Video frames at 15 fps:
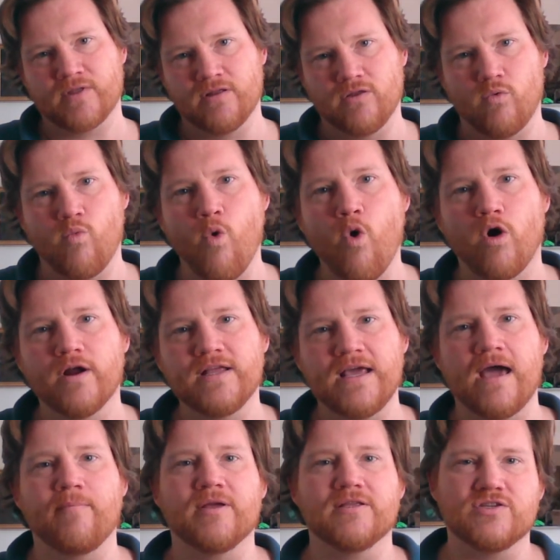war in
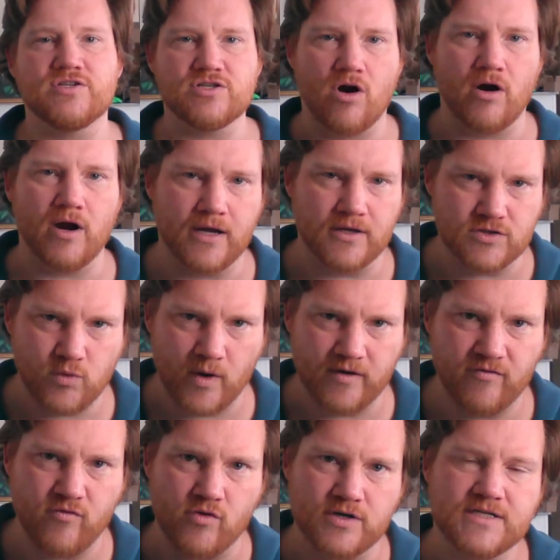Yemen starting in
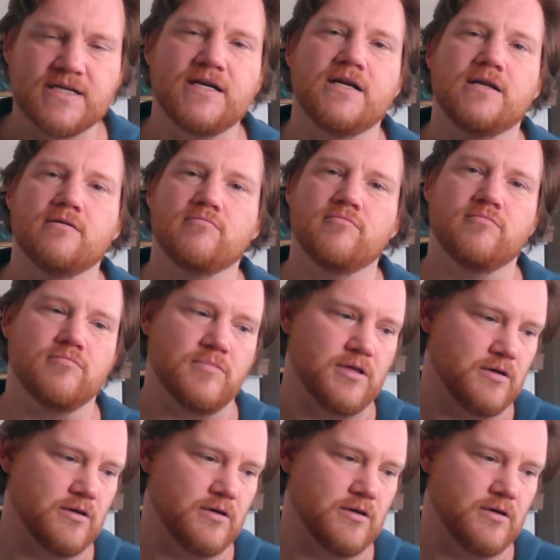2014,